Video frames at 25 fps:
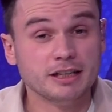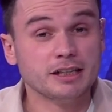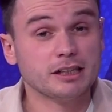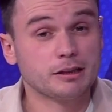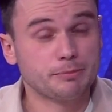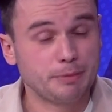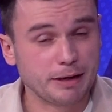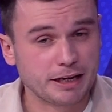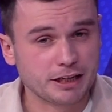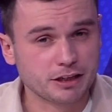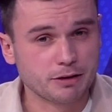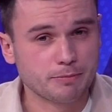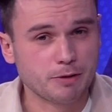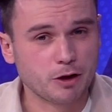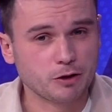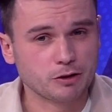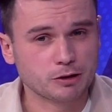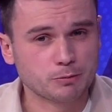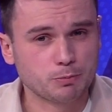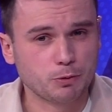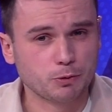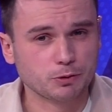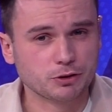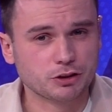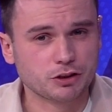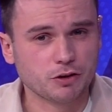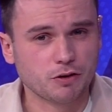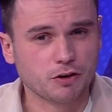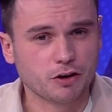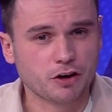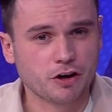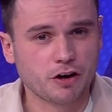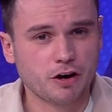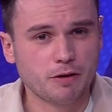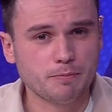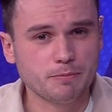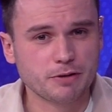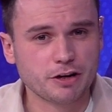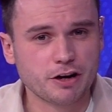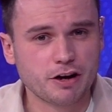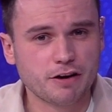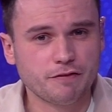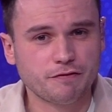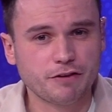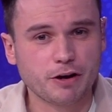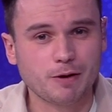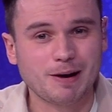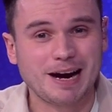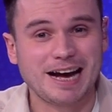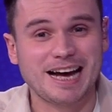Speaking to motorsport.com,
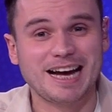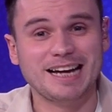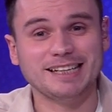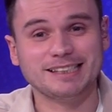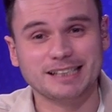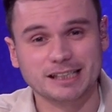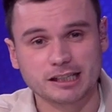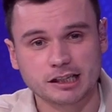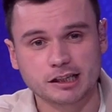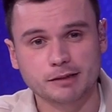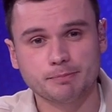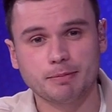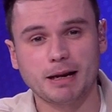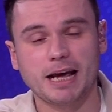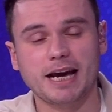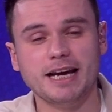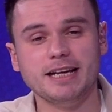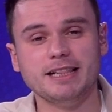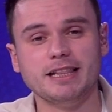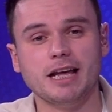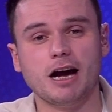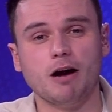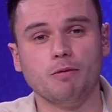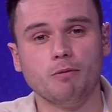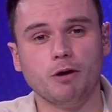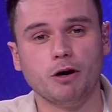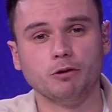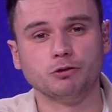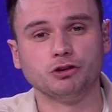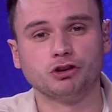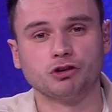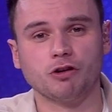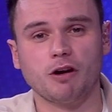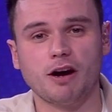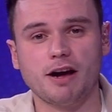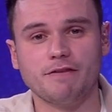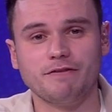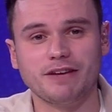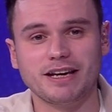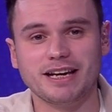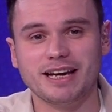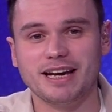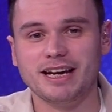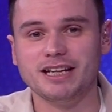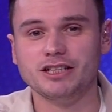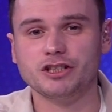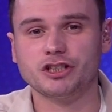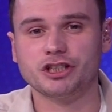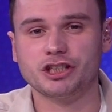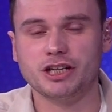Neuville has explained that while driving
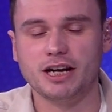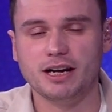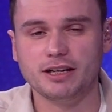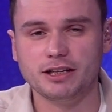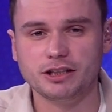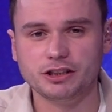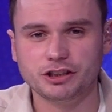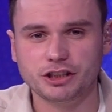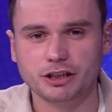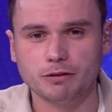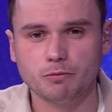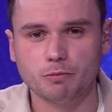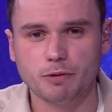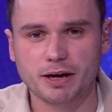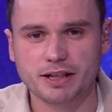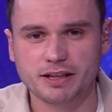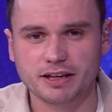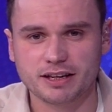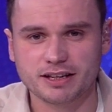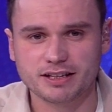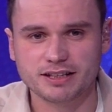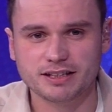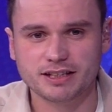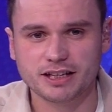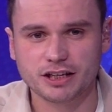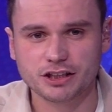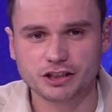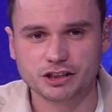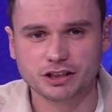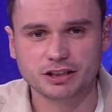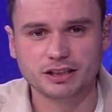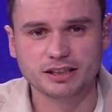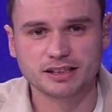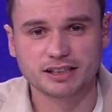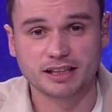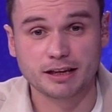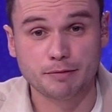in challenging weather conditions,